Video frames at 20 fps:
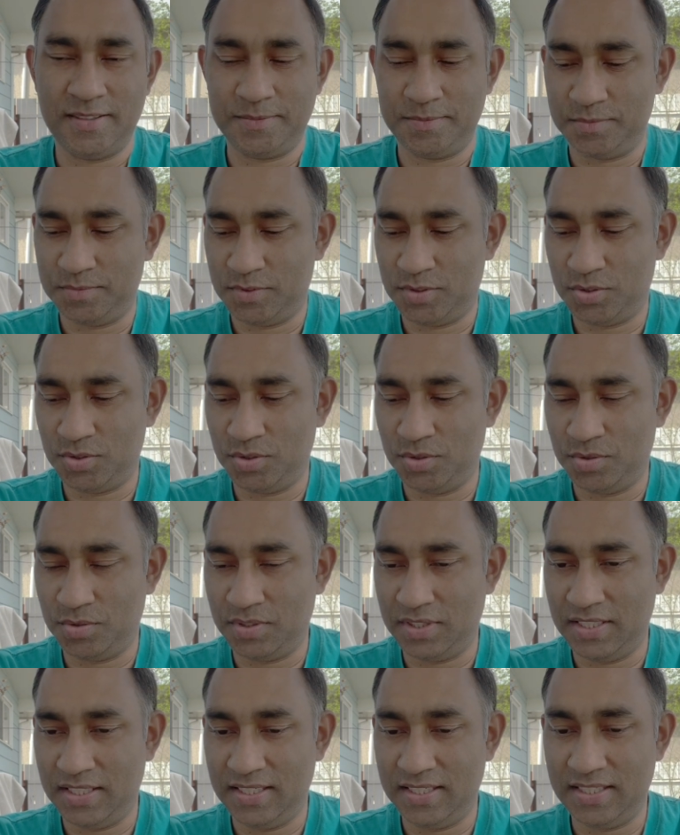so
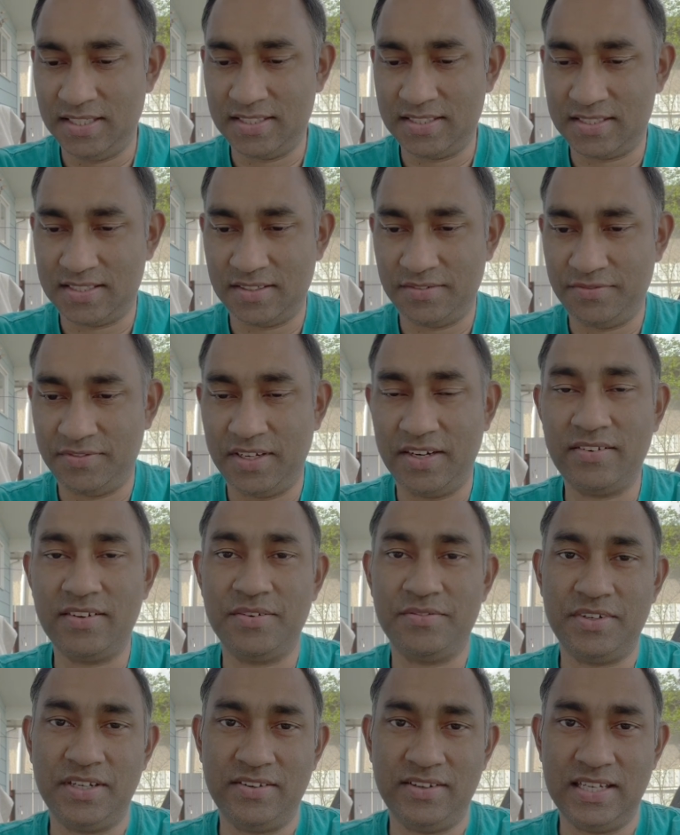it is very,
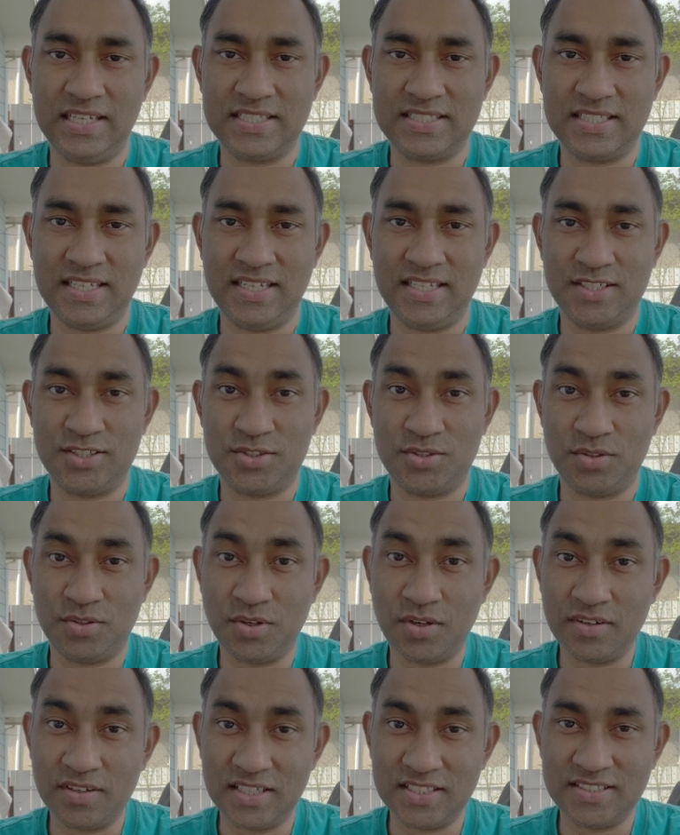very exciting. So
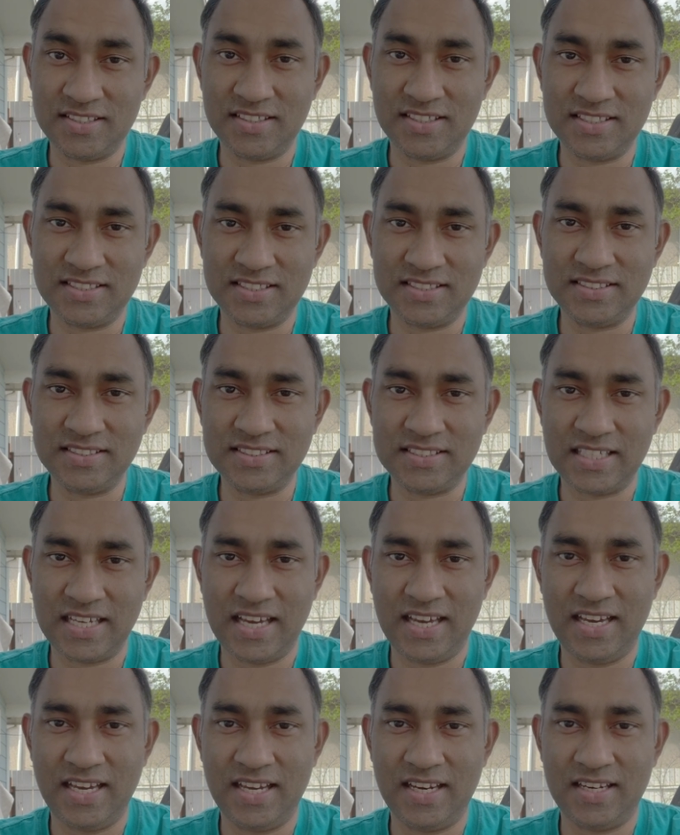congratulations.
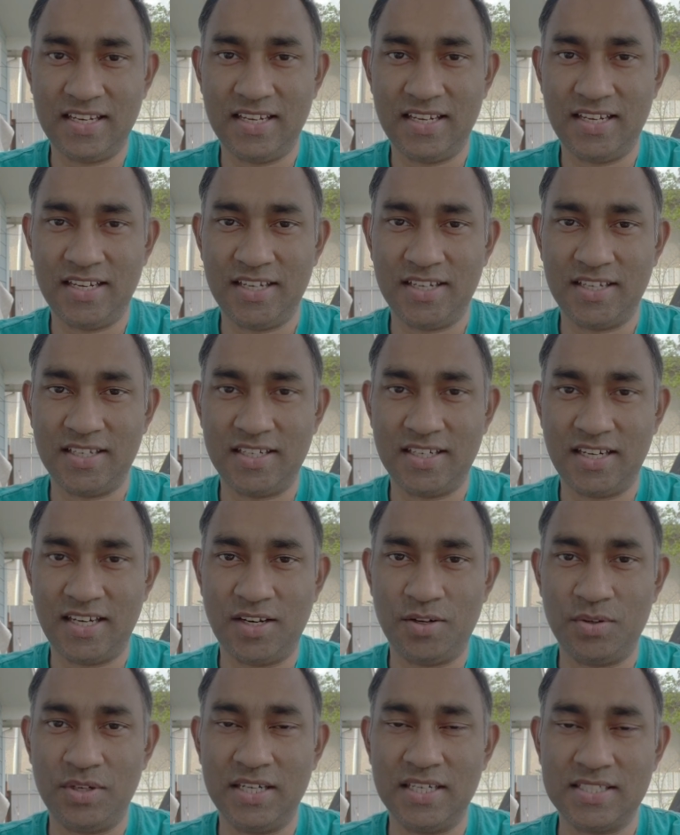And
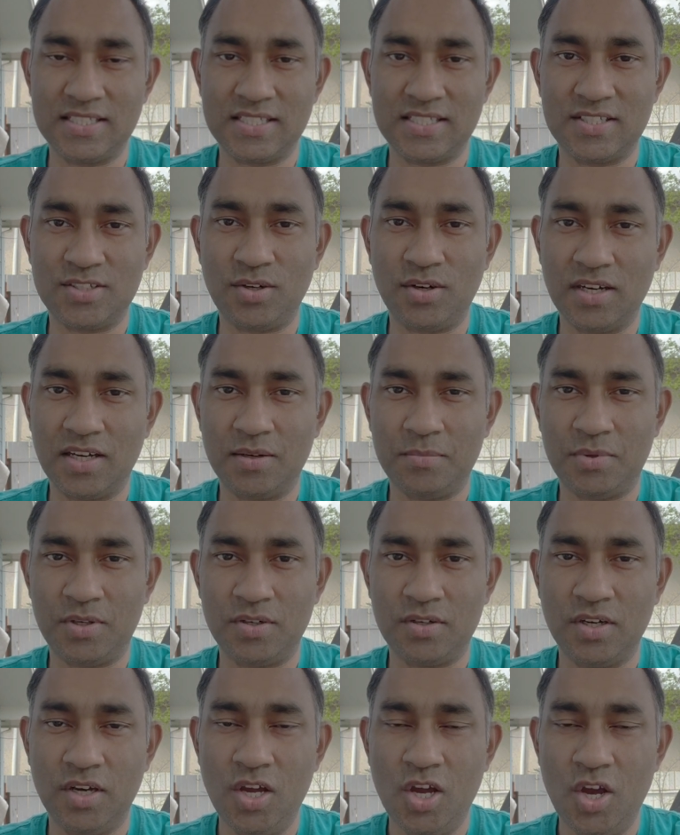now let's talk
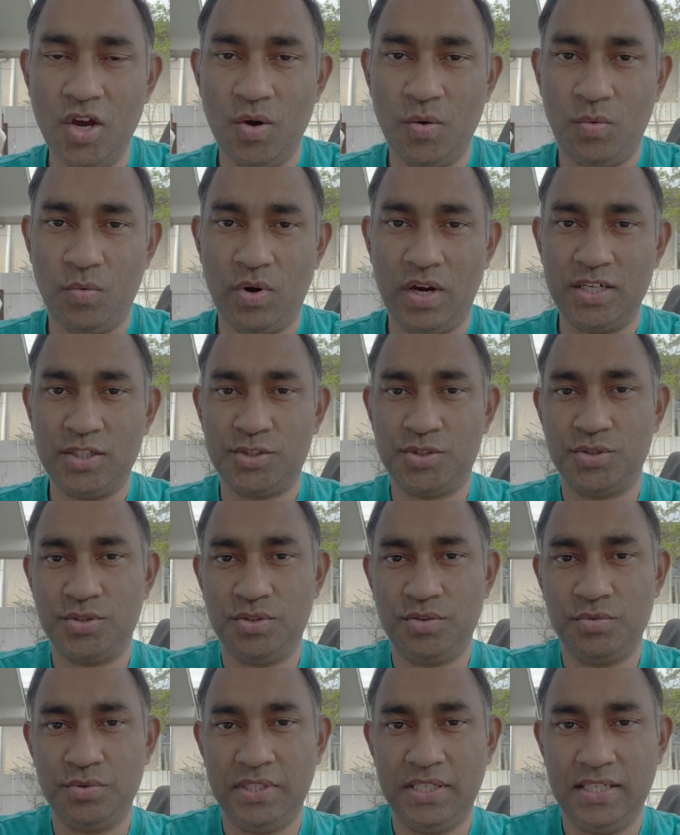about what
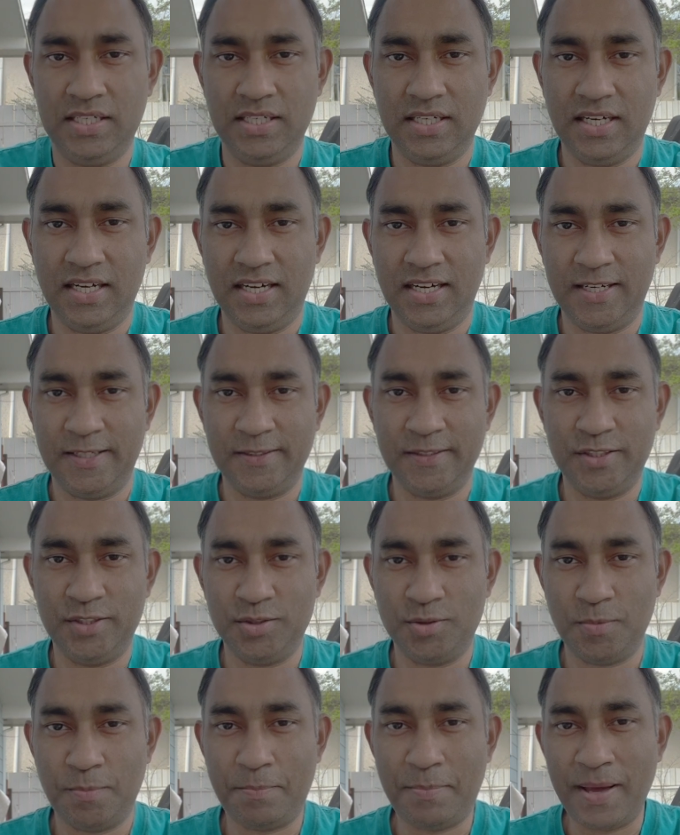should we
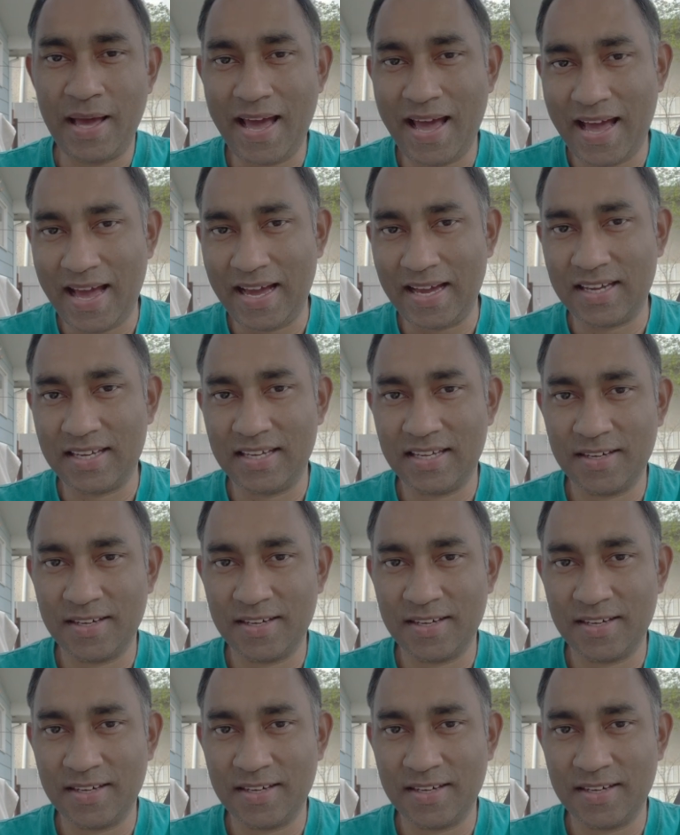pack